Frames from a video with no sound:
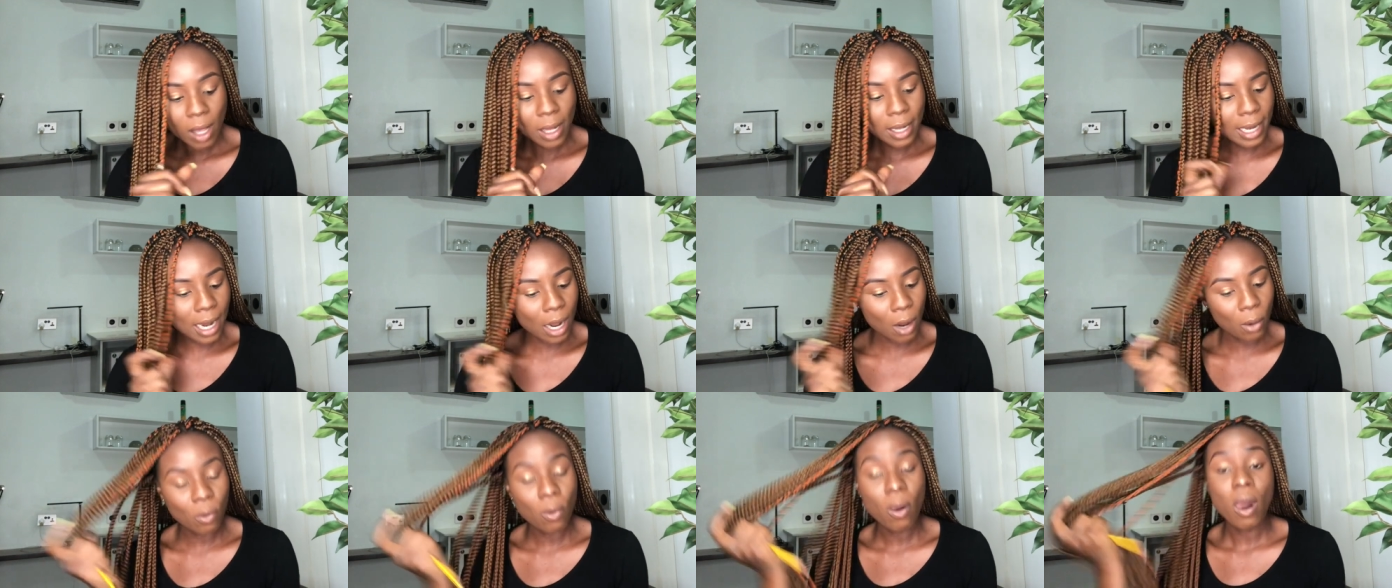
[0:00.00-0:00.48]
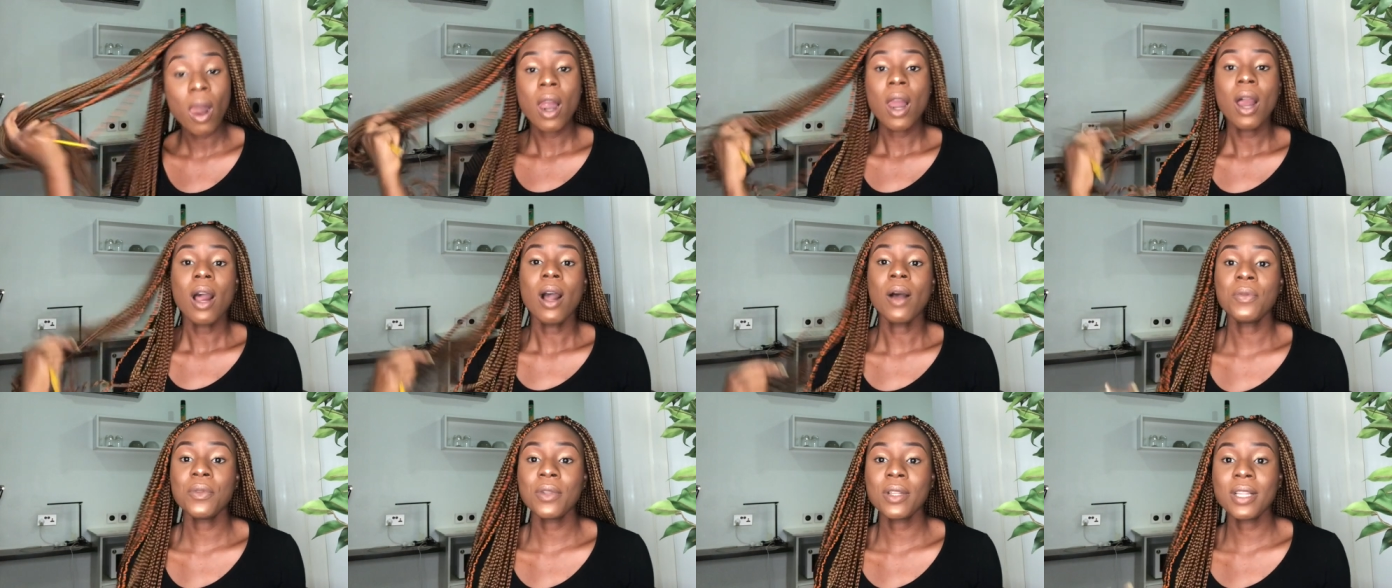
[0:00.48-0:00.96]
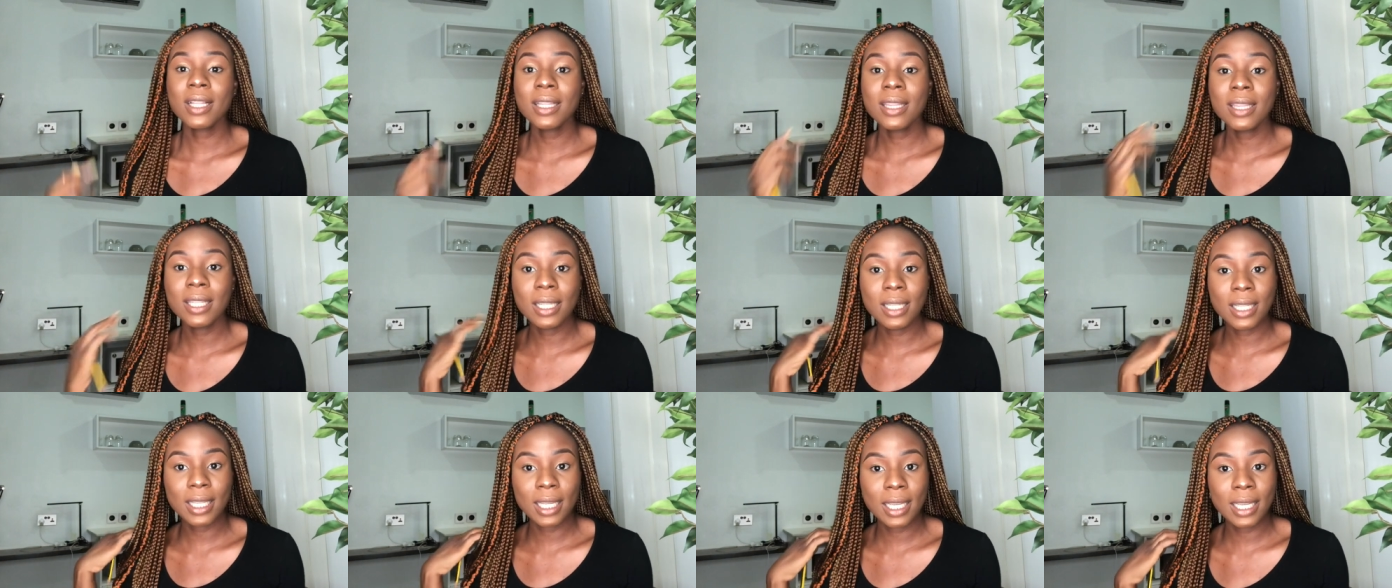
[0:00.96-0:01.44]
now another
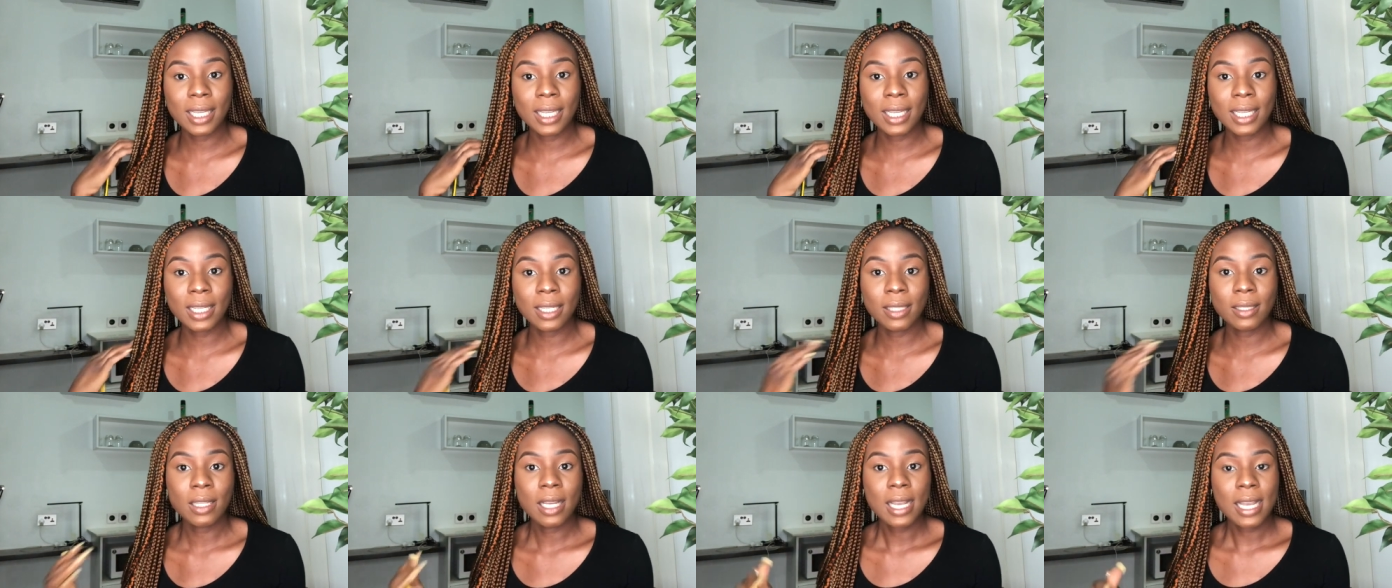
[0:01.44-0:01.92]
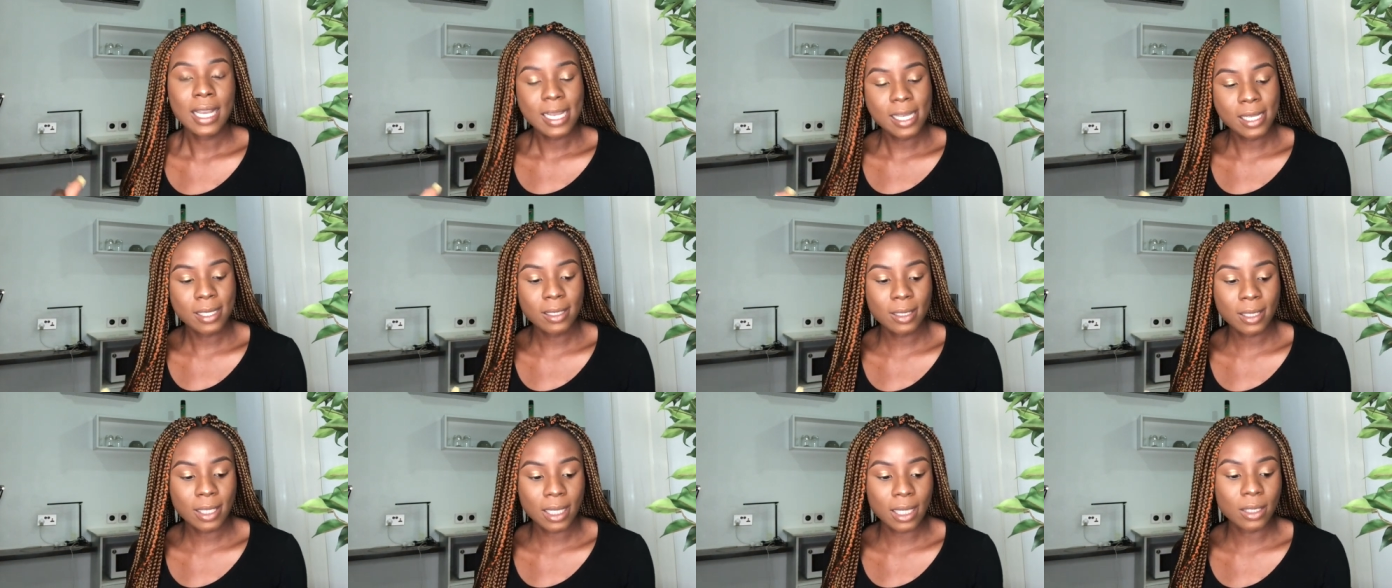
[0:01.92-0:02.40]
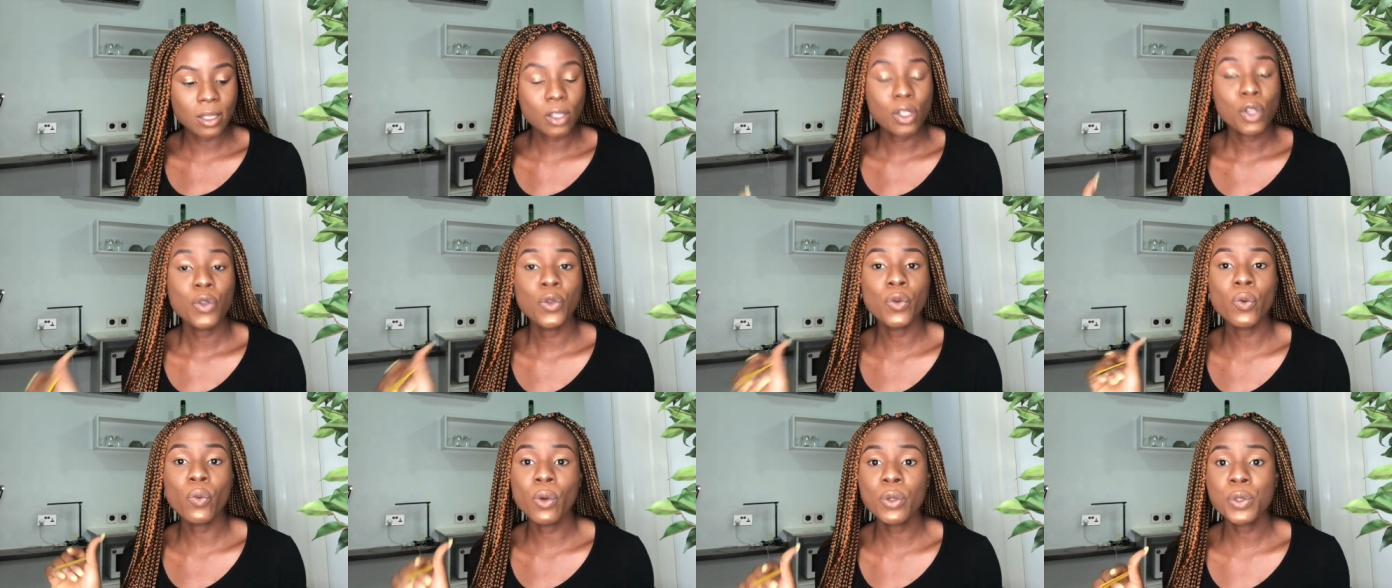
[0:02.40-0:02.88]
thing again is that
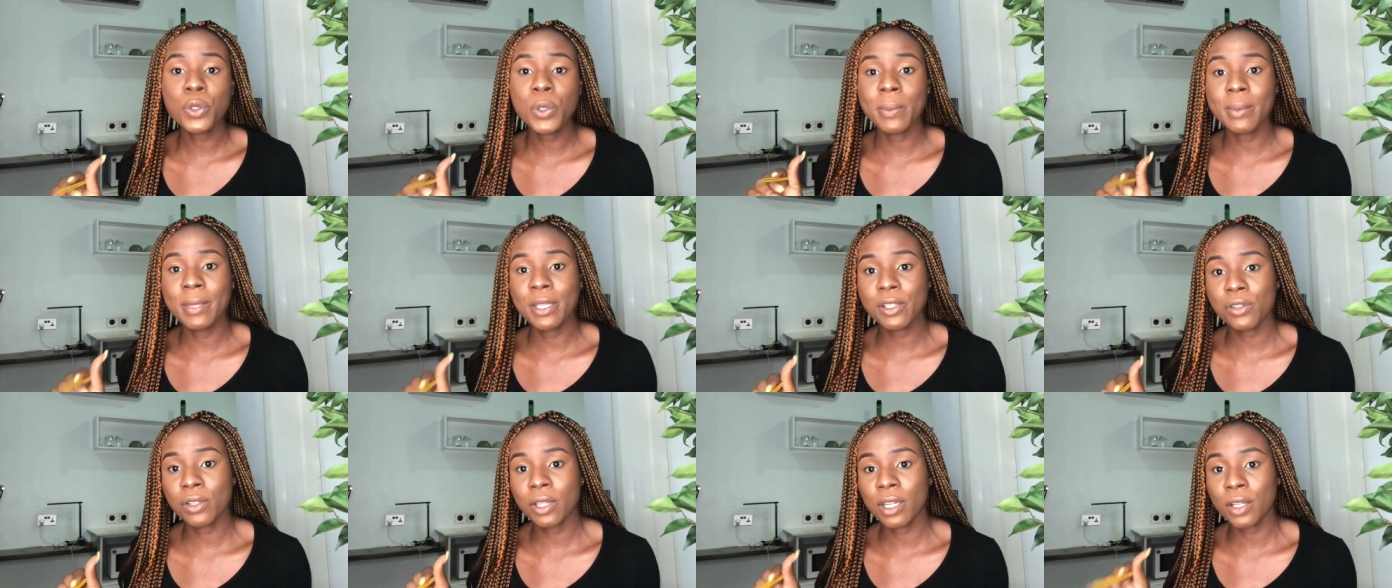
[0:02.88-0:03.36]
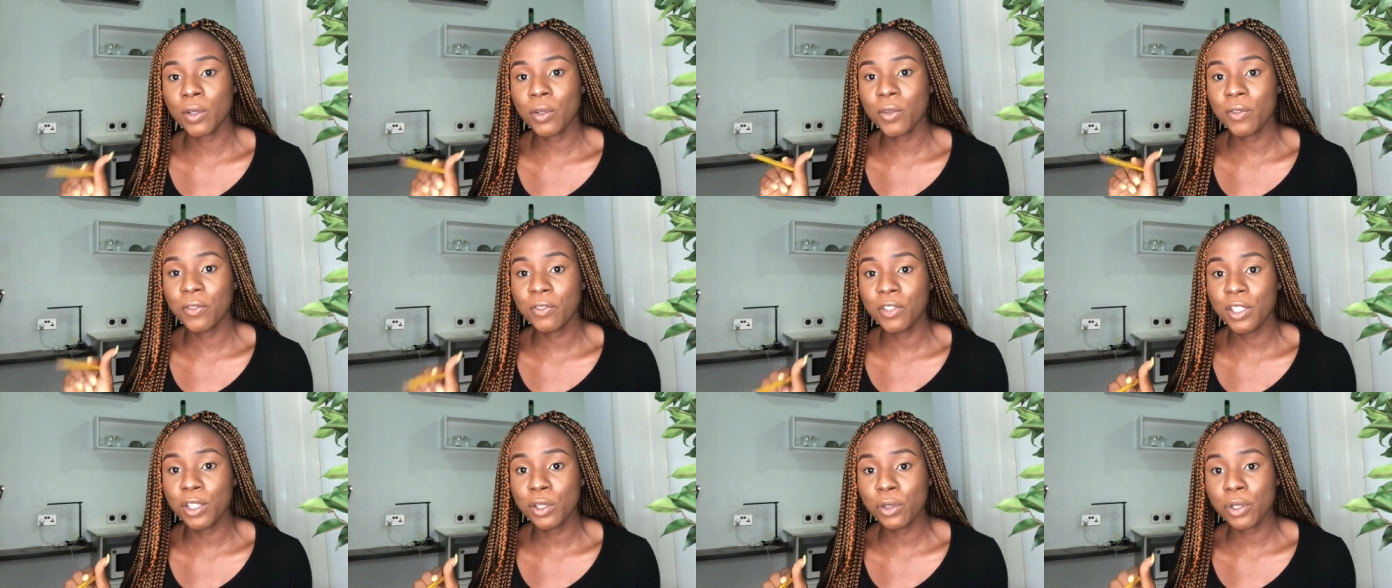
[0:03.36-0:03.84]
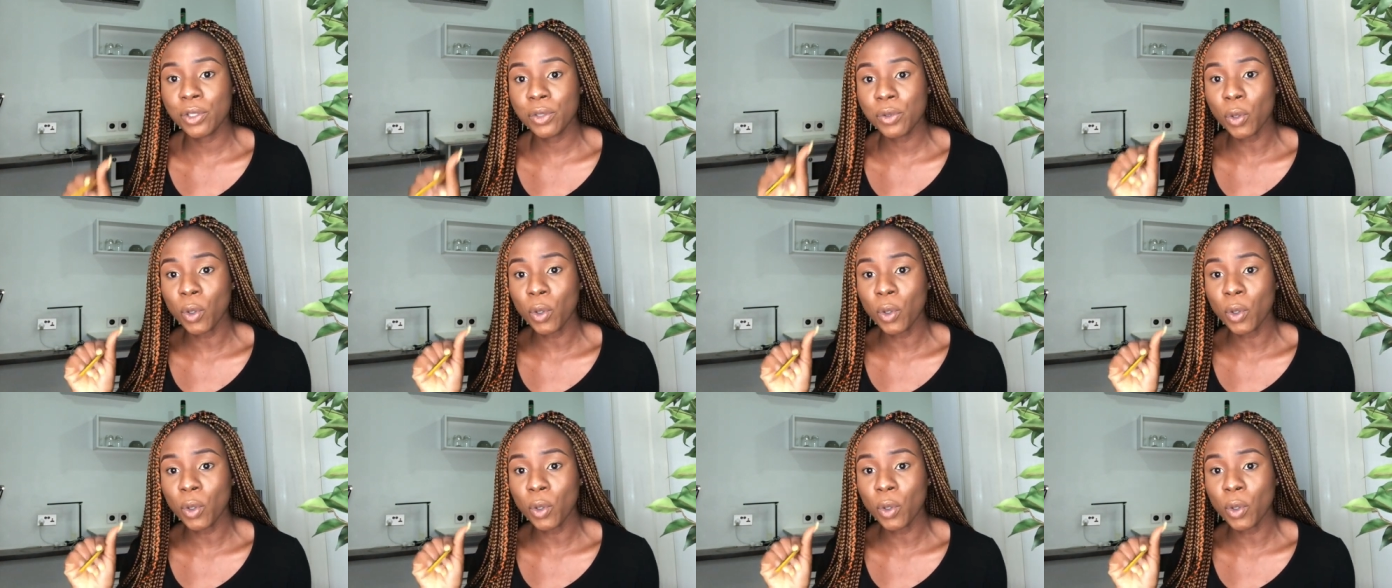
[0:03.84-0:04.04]
you want to make sure that your video is